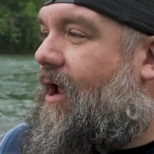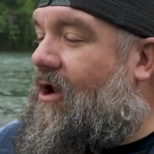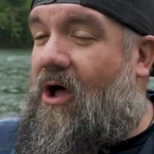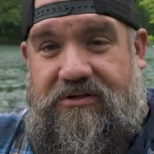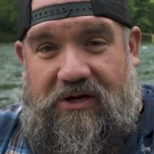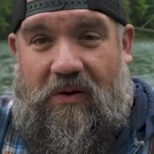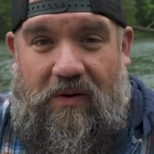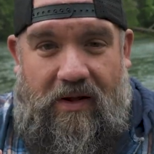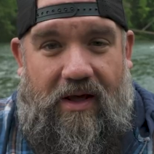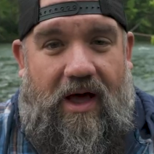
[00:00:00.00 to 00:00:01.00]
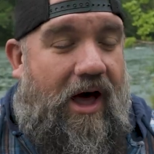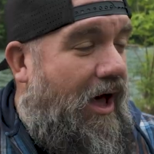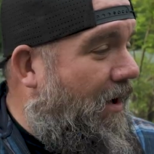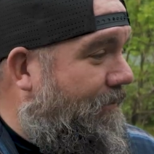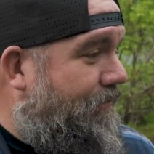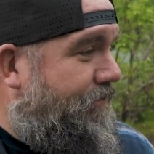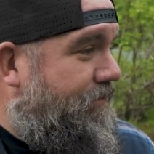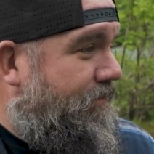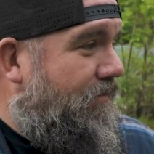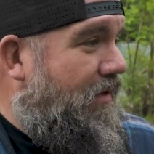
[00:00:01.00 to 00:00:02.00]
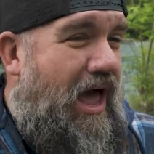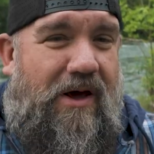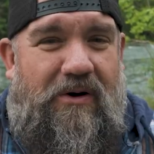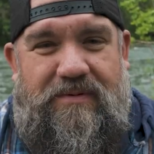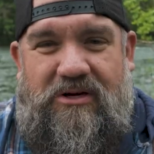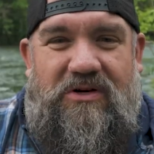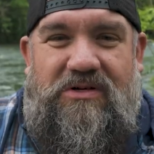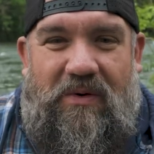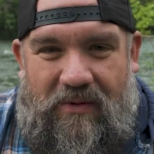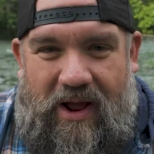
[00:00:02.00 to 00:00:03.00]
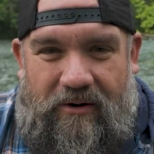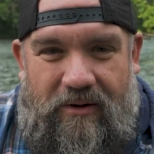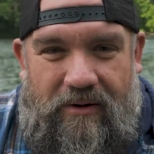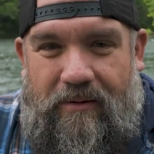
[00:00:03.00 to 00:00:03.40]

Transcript: And also, I always make sure there's no one around.